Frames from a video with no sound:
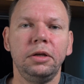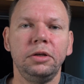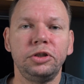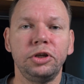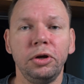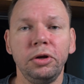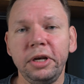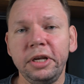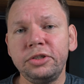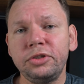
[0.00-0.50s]

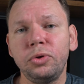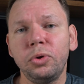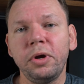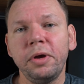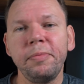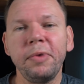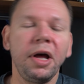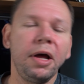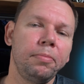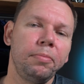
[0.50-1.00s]
So let's talk
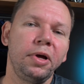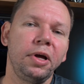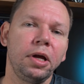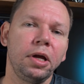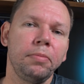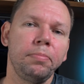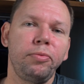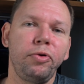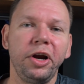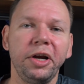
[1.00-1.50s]
about
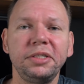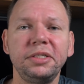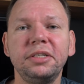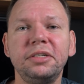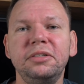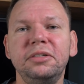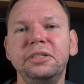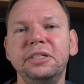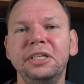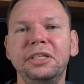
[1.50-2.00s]
my
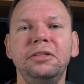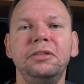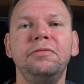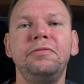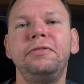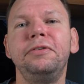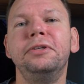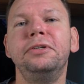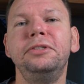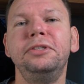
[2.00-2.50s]
practical in the
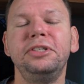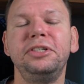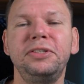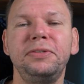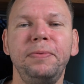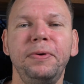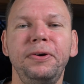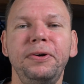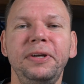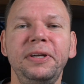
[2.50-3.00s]
field
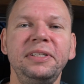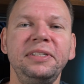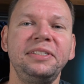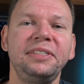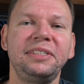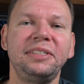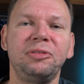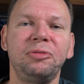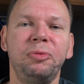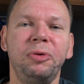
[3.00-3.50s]

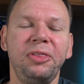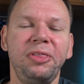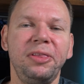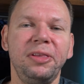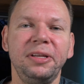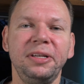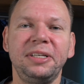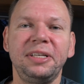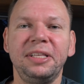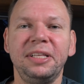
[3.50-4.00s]
experience with
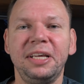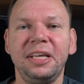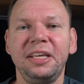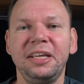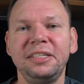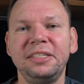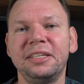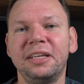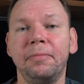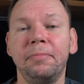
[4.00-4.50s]
the
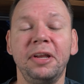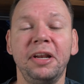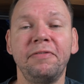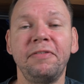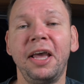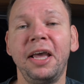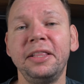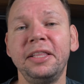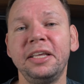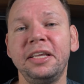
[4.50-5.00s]
kit. I mean, I've
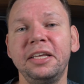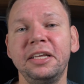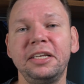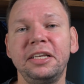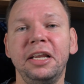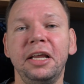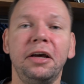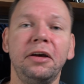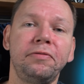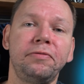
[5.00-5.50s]
had the kit
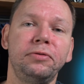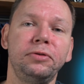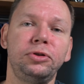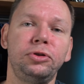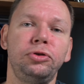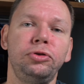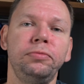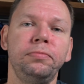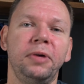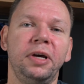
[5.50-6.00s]
now for
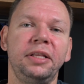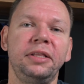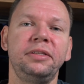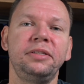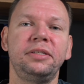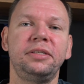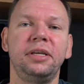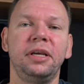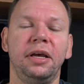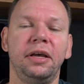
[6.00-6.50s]
2
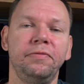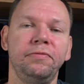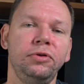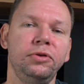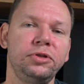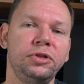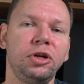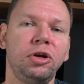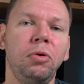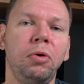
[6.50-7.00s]
months. I've
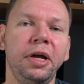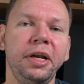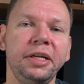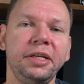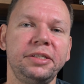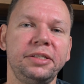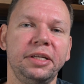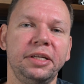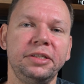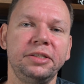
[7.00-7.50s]
used it quite
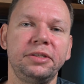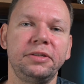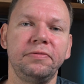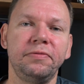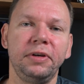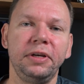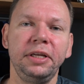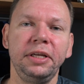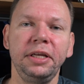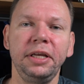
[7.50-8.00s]

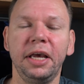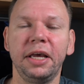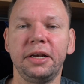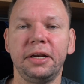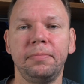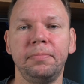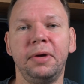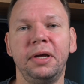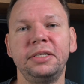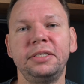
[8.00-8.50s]
extensively, and
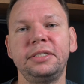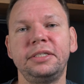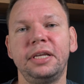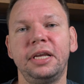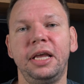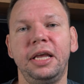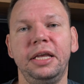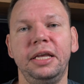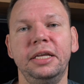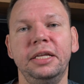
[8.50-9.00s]
I must
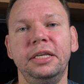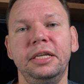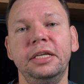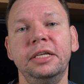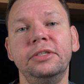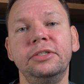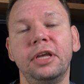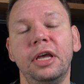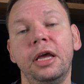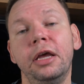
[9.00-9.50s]
say it
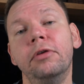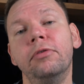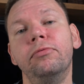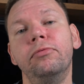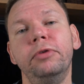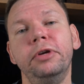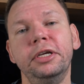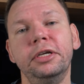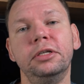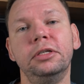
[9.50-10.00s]
is a
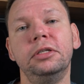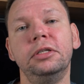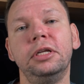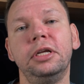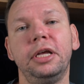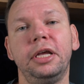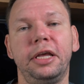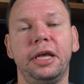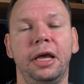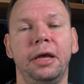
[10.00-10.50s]
real
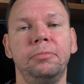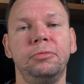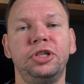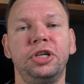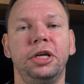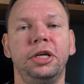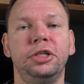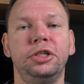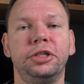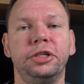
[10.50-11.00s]
game
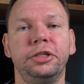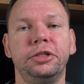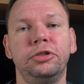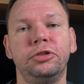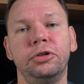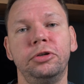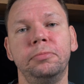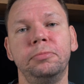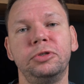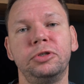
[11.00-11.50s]
changer in
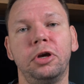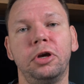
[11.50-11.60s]
terms